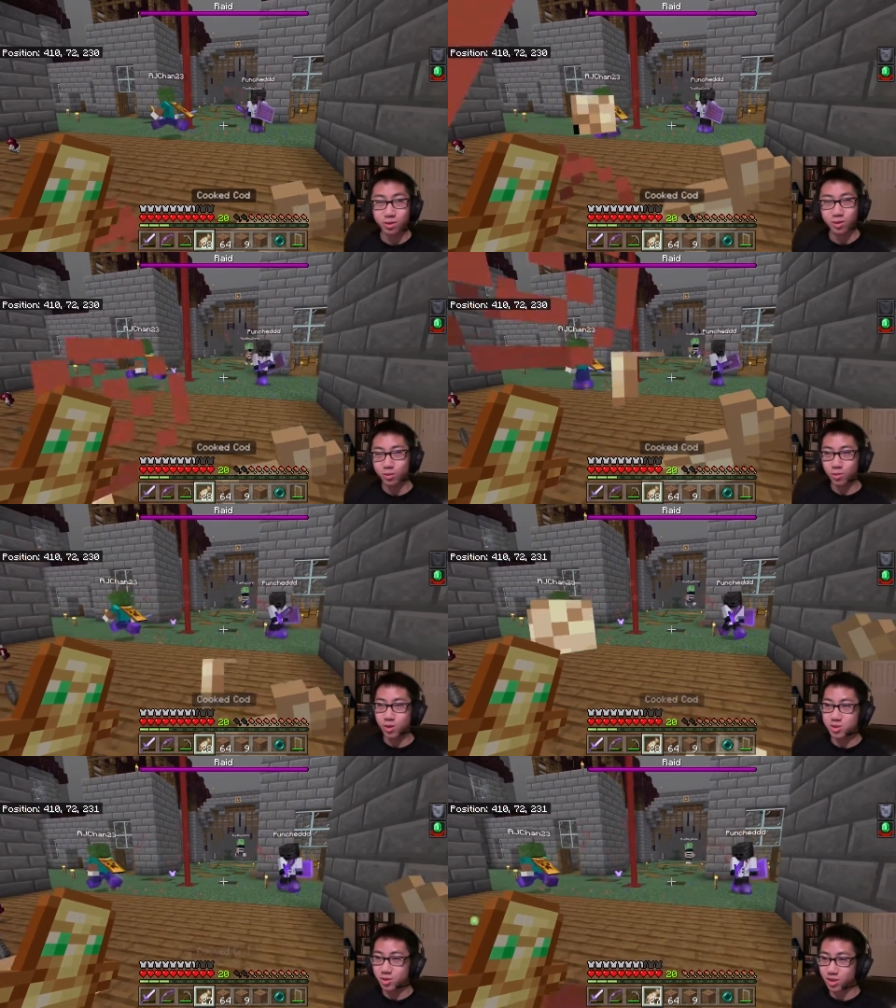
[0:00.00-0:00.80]
what
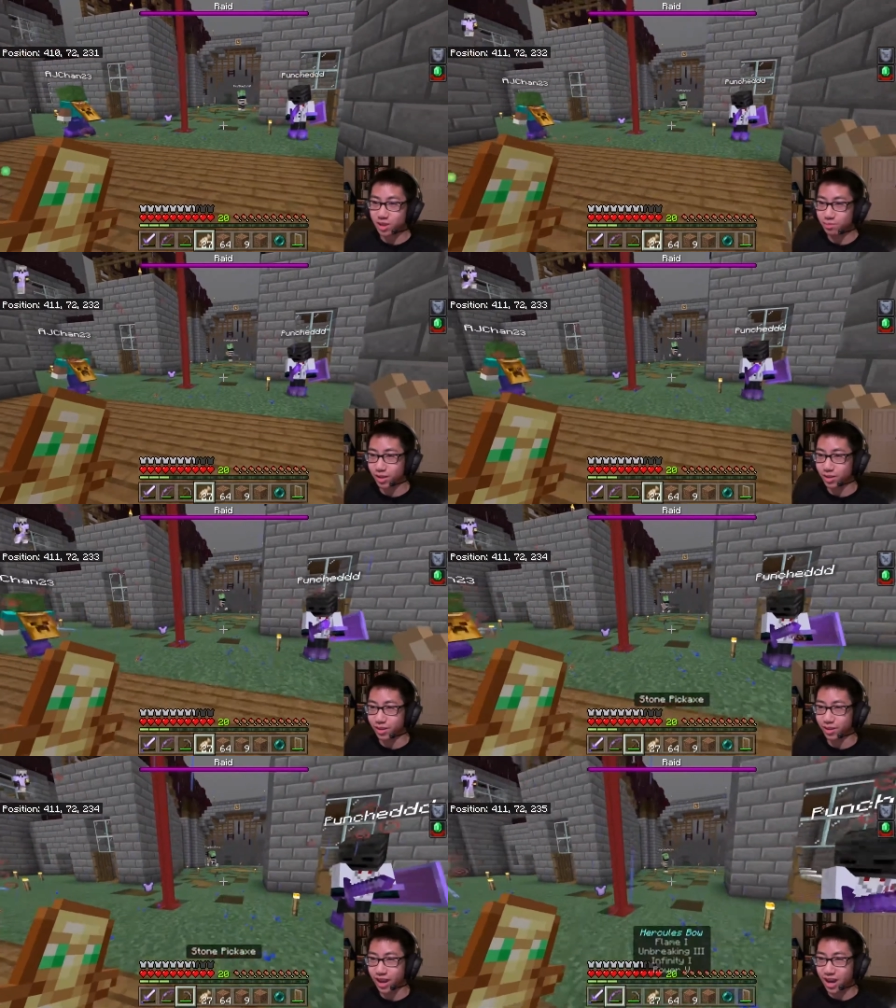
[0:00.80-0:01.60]
is their game plan
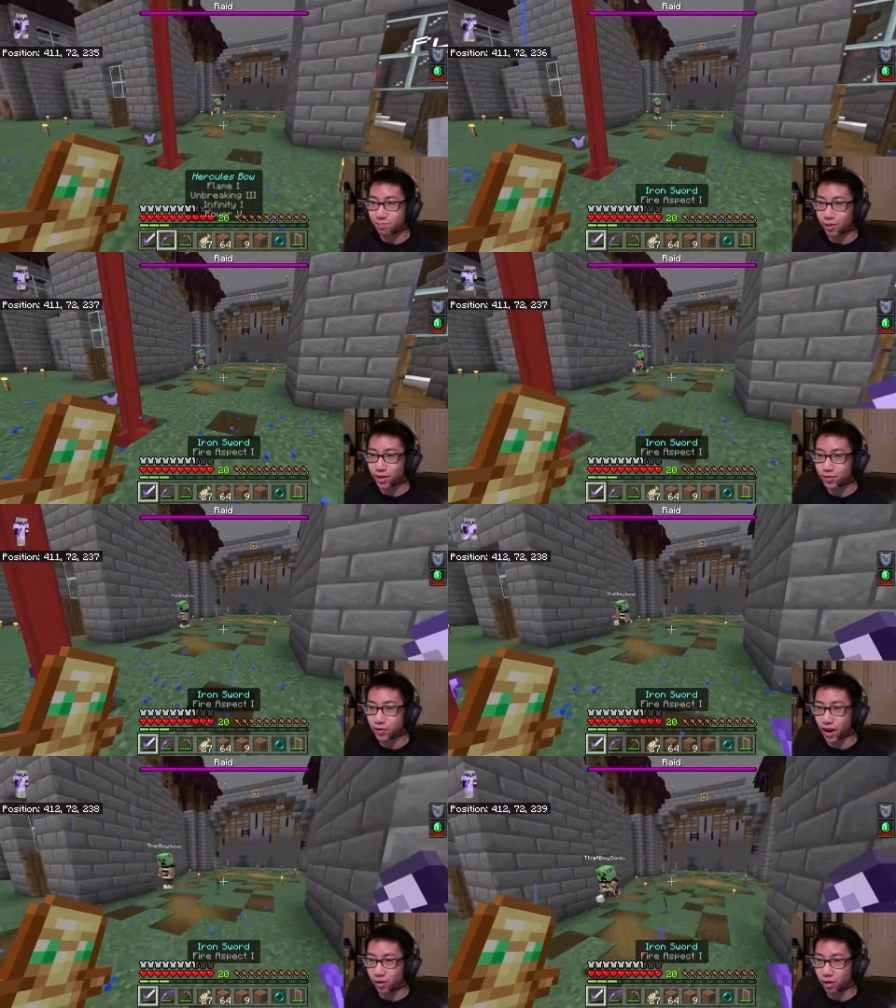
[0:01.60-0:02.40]
there? I play
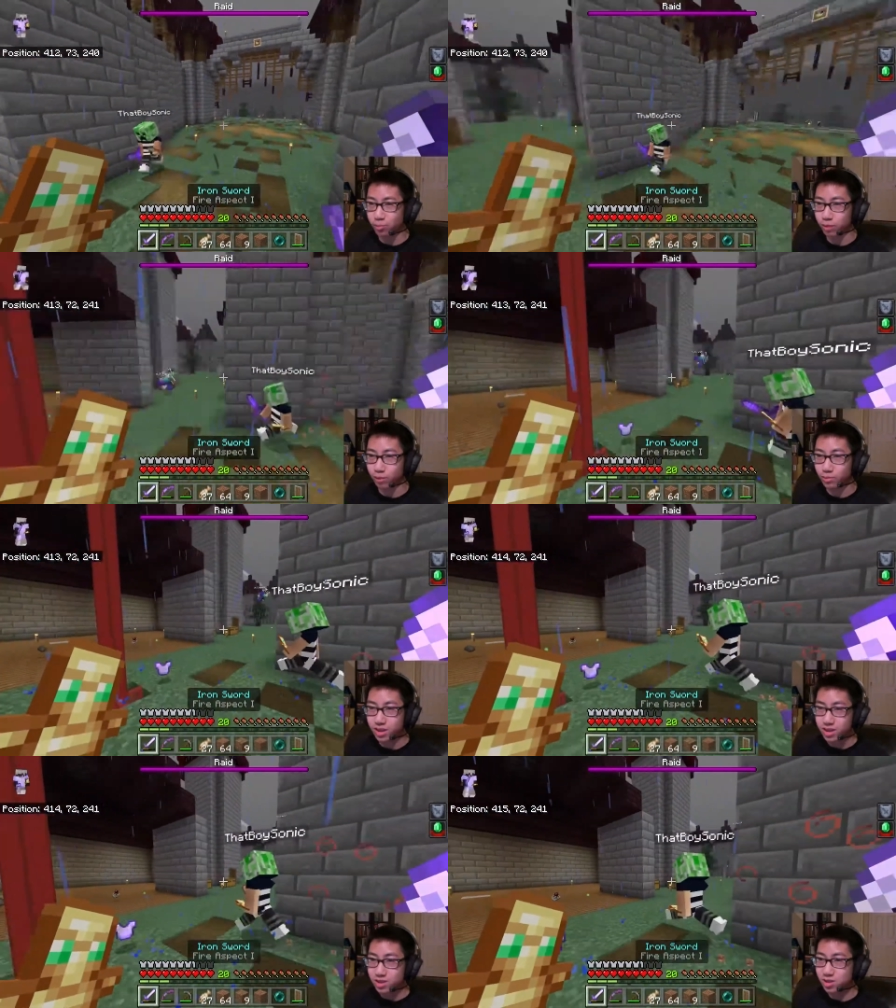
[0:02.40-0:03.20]
Fire
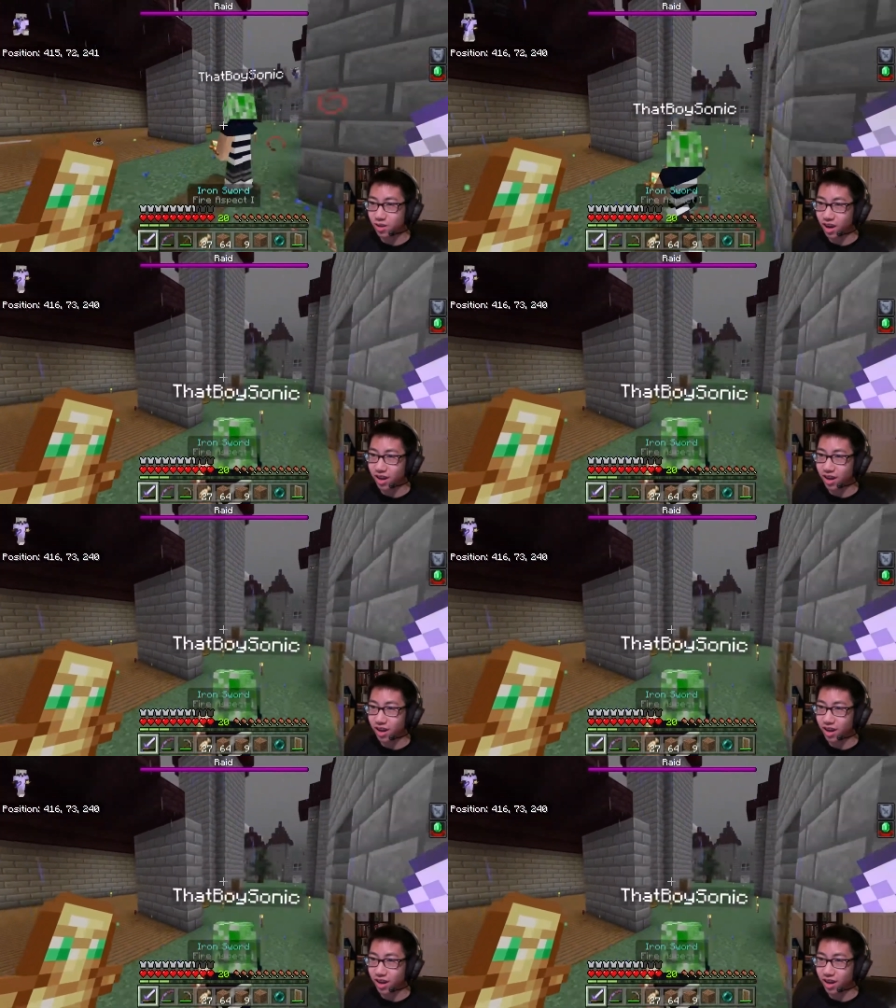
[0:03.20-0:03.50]
Emblem, so I